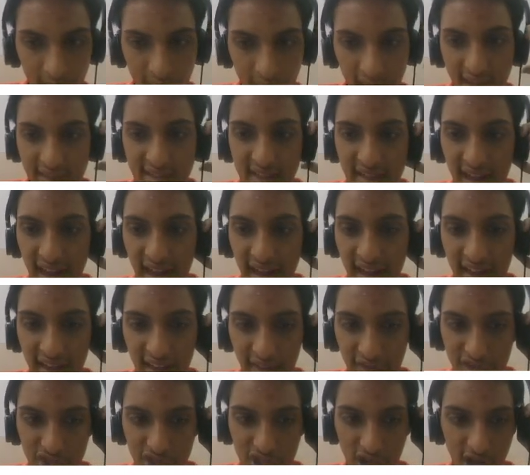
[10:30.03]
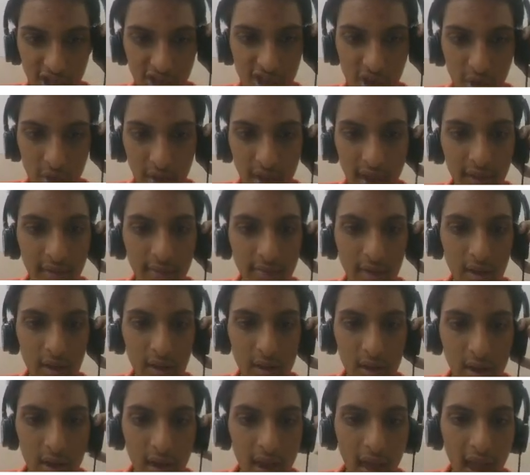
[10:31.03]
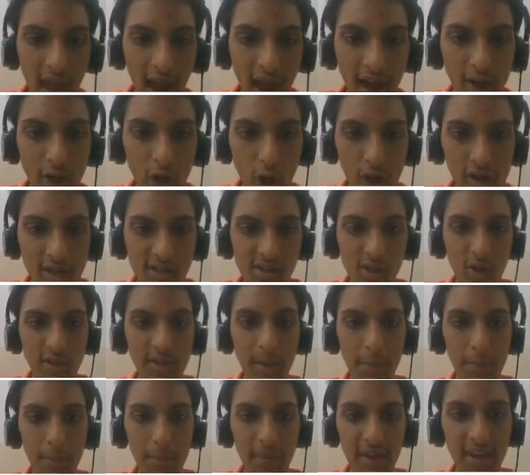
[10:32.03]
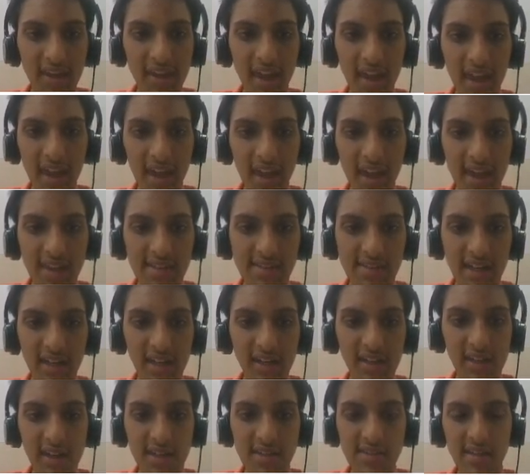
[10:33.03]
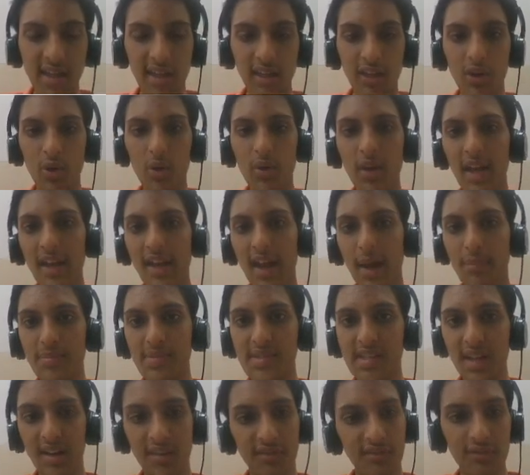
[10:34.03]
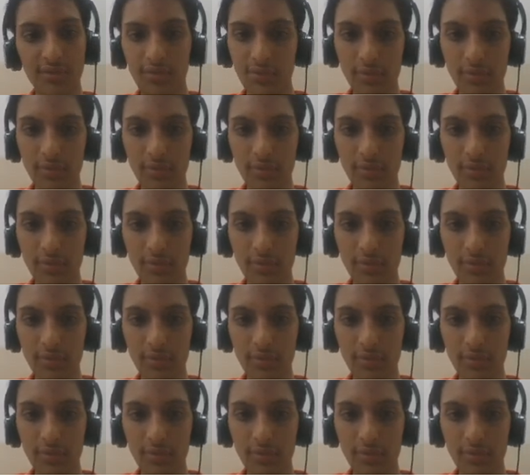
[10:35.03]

It's a negative charge. Okay. And also the pKa is increasing. You can observe.